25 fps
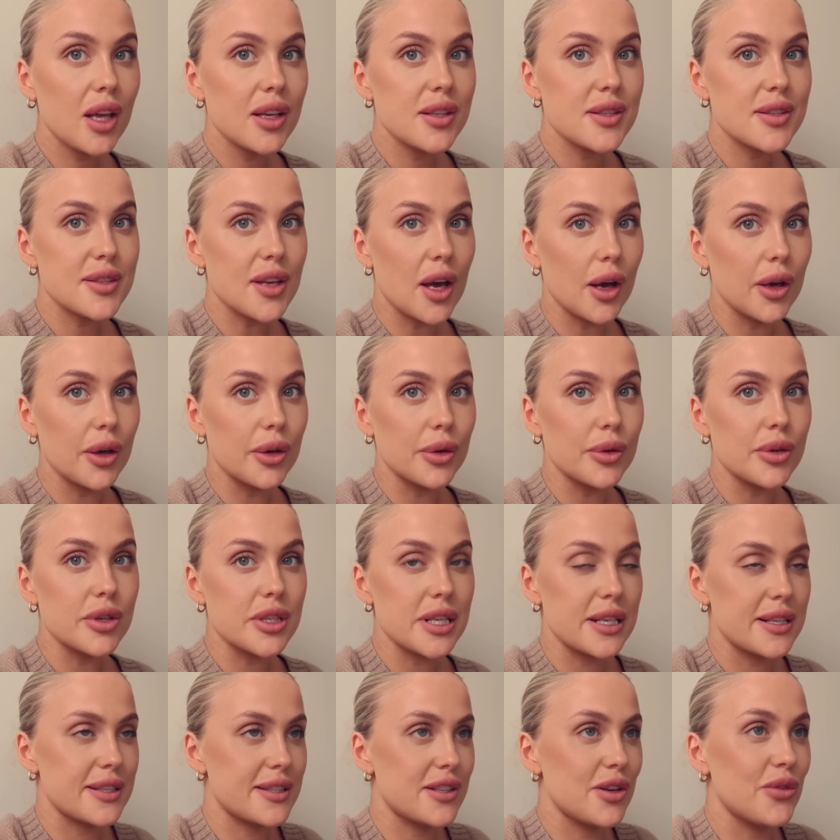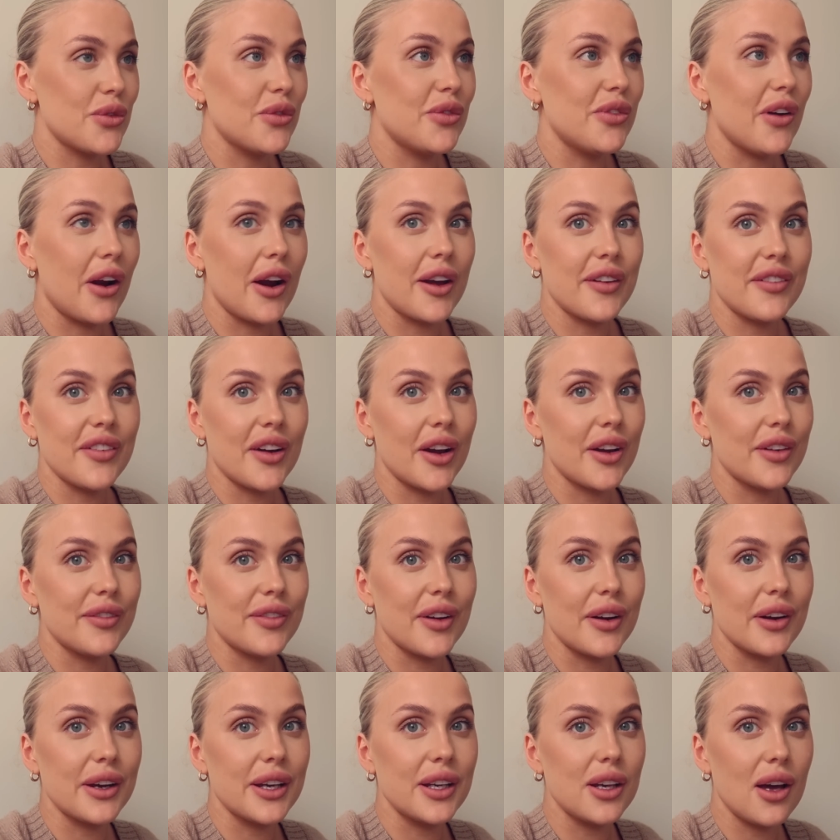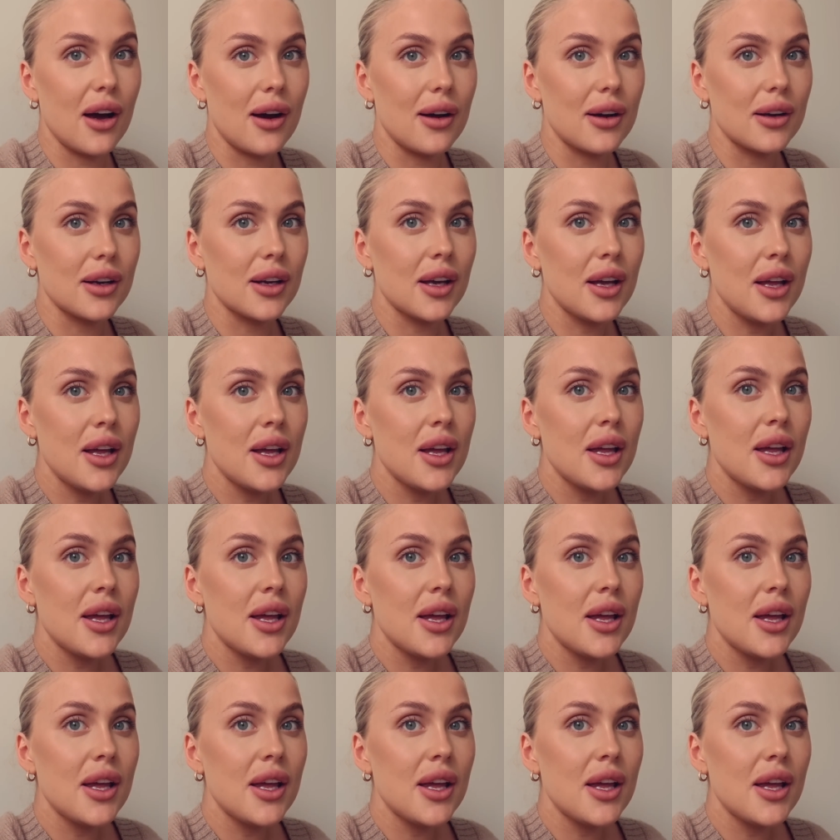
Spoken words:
So she's still very, very, very young.